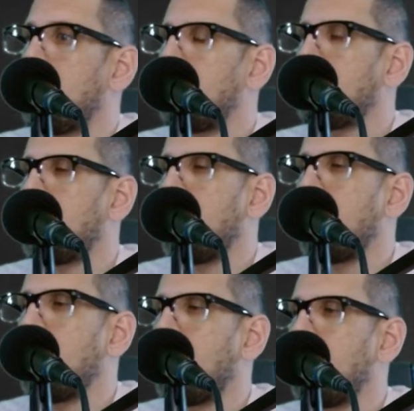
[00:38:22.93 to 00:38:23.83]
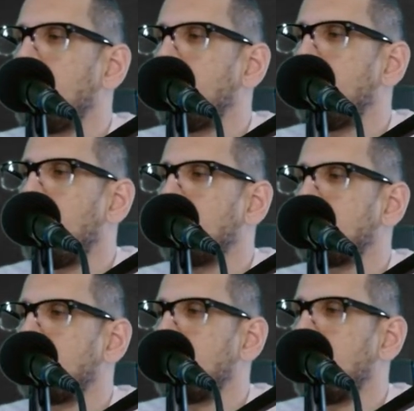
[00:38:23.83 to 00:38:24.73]
Okay, I do
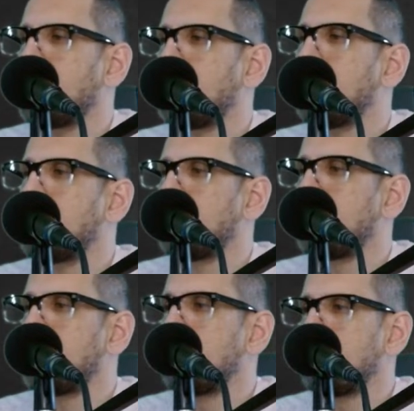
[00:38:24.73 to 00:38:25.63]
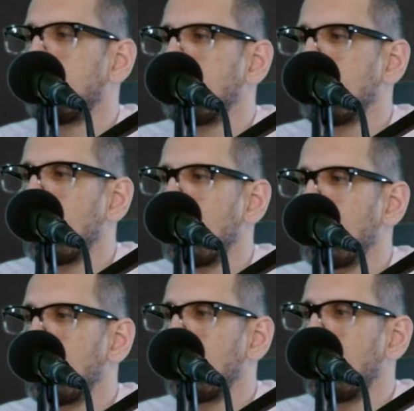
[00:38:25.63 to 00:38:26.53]
not get it.
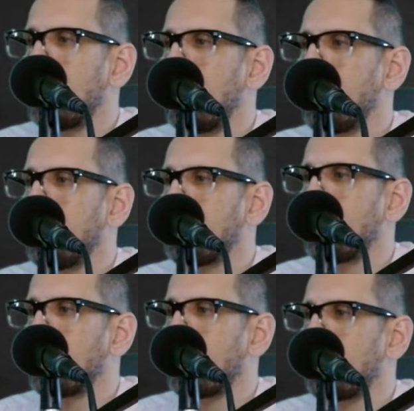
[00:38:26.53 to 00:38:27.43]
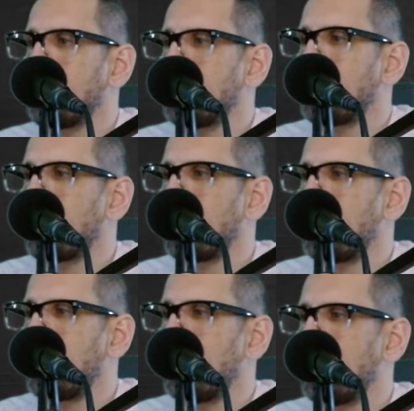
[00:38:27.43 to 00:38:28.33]
Load image, I would have thought it would have been somewhere
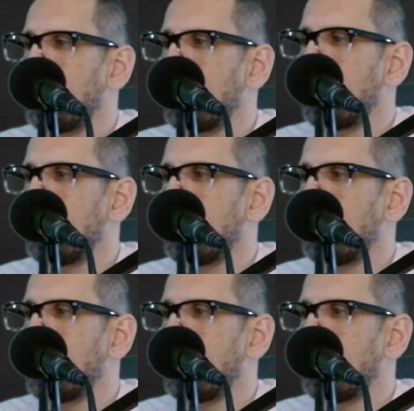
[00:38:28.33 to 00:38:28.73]
here.